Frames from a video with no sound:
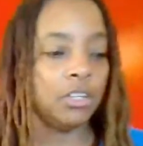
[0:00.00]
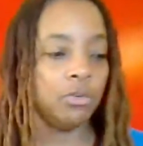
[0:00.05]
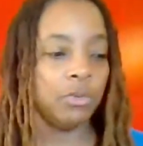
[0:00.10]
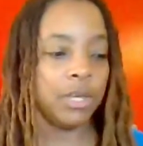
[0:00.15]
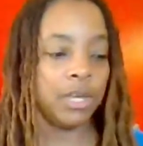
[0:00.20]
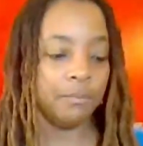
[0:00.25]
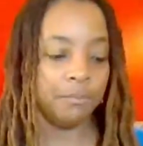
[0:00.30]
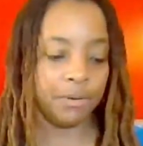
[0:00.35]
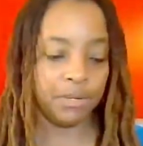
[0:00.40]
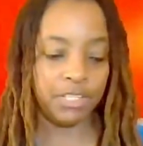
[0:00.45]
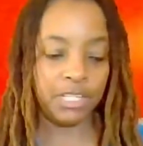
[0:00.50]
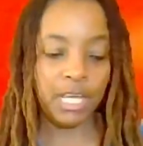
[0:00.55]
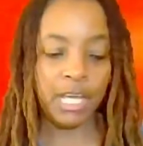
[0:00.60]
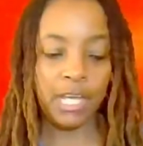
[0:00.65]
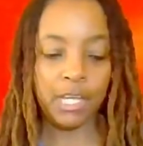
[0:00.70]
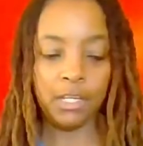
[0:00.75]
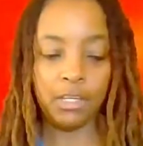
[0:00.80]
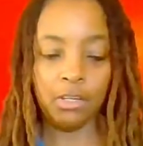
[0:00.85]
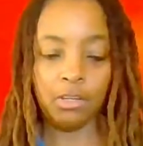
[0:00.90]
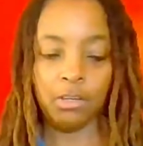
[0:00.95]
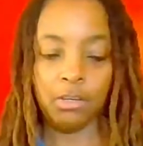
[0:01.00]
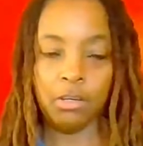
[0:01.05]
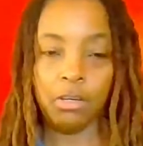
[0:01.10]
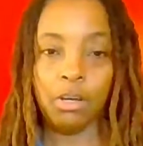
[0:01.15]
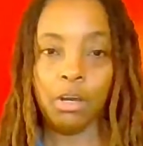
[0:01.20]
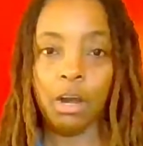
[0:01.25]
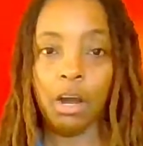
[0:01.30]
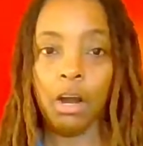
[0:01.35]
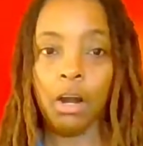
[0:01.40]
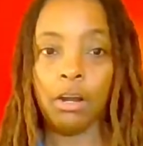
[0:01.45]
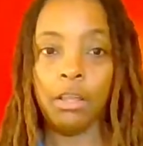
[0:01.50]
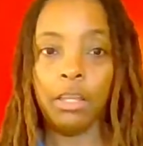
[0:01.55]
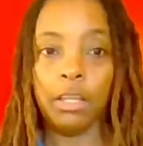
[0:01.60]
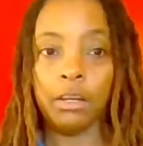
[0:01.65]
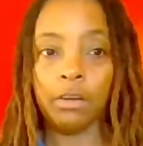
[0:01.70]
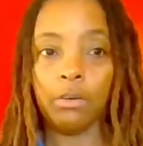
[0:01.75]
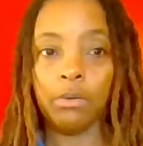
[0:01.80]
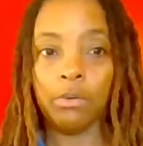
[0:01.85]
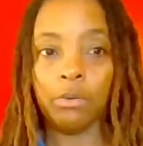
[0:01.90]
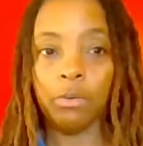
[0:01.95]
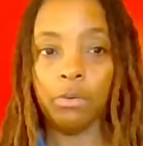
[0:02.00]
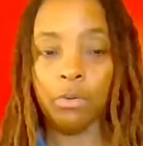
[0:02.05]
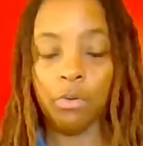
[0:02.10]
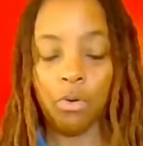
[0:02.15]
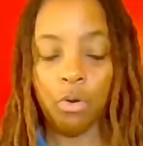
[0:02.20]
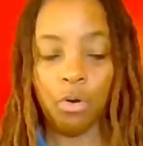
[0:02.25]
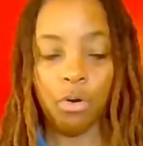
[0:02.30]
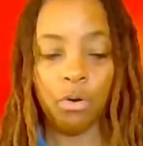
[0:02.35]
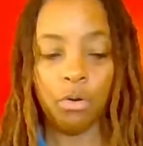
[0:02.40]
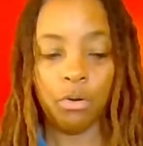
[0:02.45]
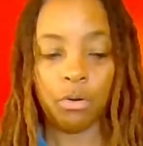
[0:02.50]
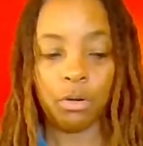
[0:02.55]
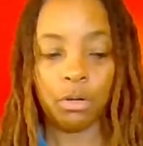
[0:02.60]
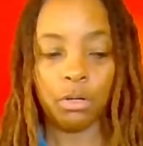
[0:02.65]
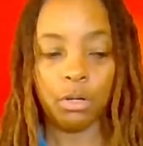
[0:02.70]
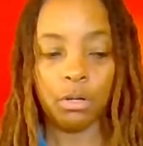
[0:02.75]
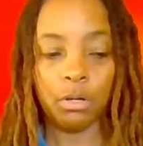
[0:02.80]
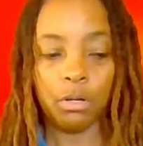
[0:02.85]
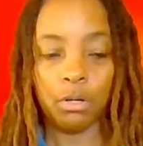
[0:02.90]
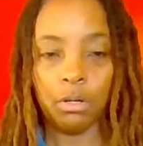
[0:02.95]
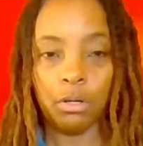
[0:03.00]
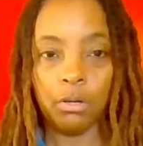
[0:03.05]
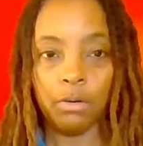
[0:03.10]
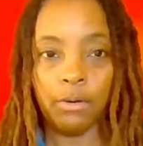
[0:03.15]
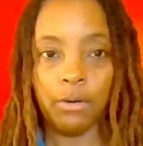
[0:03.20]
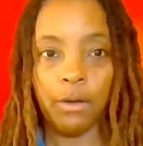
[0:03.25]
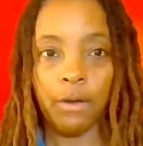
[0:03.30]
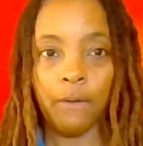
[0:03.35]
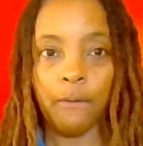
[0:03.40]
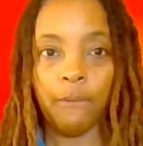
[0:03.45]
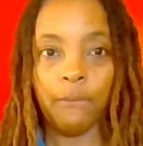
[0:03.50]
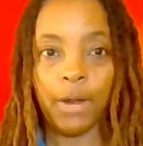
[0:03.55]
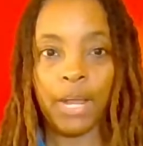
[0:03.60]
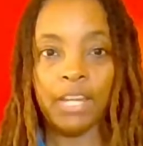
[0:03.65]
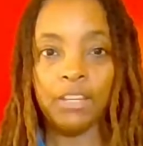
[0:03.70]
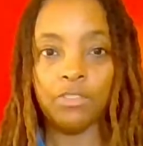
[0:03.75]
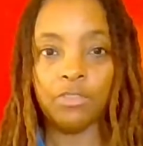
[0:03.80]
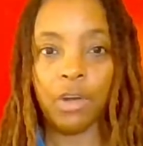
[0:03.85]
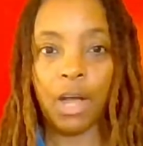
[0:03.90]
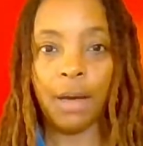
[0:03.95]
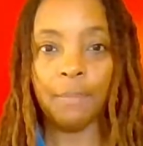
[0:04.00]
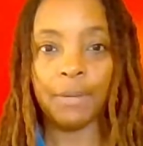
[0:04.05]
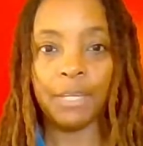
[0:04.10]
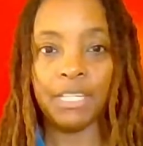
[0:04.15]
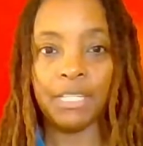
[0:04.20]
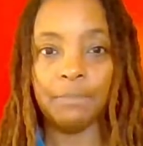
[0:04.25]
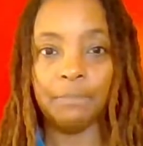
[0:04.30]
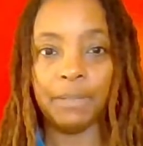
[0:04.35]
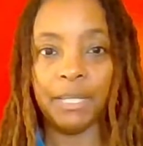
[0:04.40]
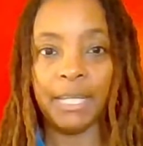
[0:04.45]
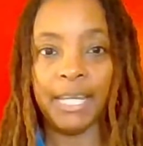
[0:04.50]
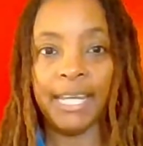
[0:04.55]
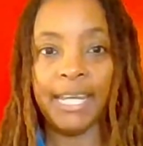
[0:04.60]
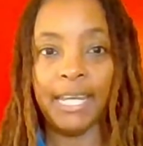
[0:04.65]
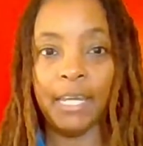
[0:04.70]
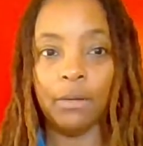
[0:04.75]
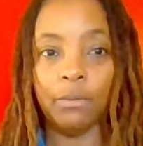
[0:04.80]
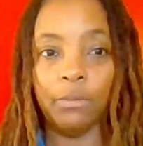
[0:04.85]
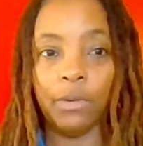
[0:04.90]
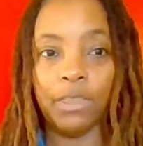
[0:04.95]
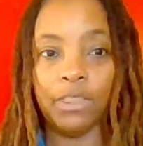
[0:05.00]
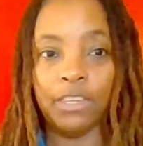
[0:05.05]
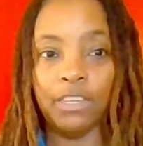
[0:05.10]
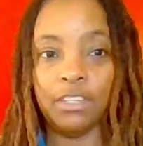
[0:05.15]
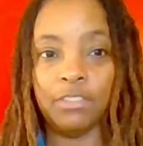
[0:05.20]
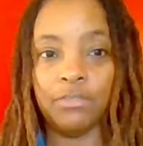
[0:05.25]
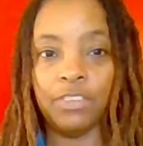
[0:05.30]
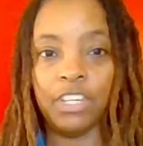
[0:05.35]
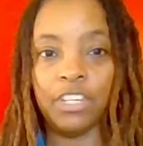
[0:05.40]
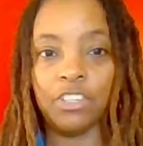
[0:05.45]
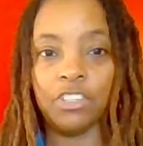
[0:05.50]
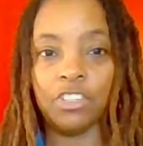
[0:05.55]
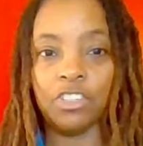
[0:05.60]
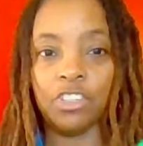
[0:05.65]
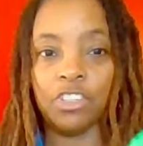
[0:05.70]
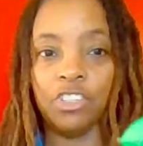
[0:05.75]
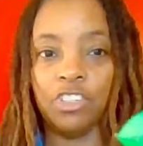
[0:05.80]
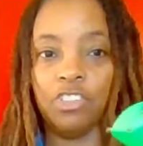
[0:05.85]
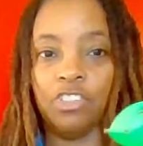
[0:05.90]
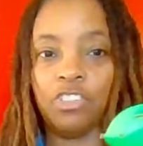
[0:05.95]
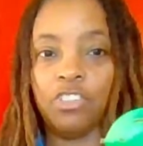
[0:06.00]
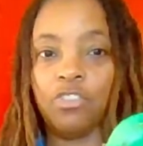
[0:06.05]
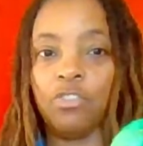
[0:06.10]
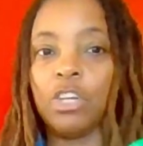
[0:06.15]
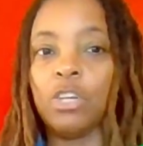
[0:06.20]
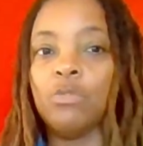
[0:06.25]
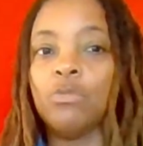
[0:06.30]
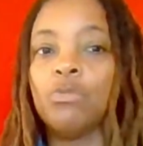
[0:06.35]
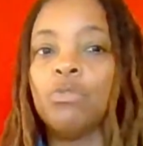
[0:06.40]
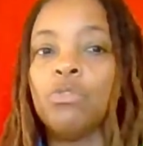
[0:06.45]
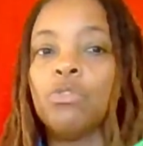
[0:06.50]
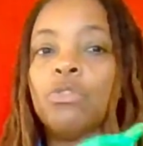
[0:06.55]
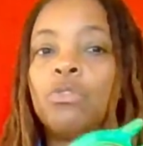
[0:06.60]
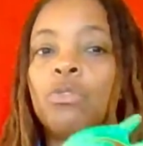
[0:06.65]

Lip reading: So we can pretend our little raindrop is playing with these fish and they're just going,